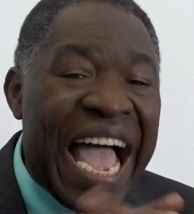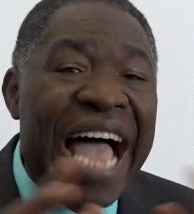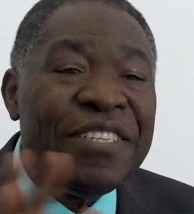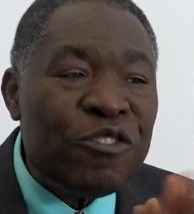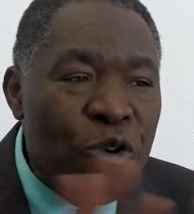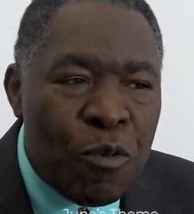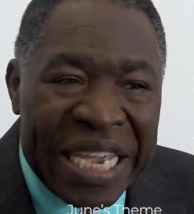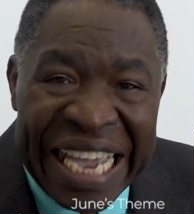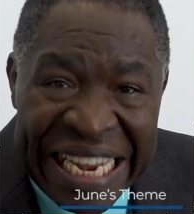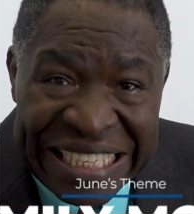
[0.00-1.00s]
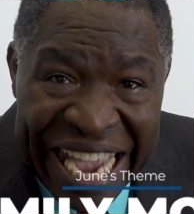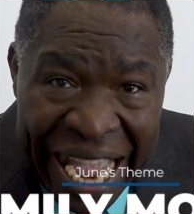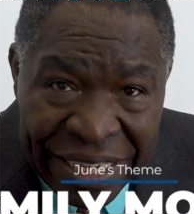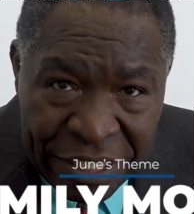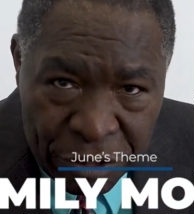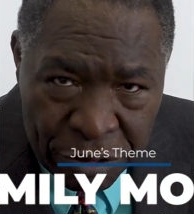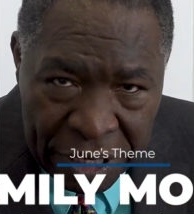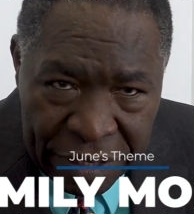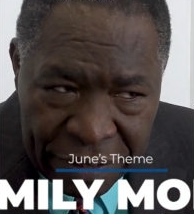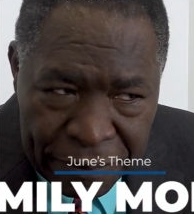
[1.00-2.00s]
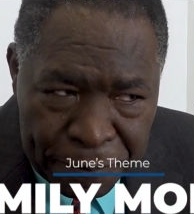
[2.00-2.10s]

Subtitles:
and so we can't add to it.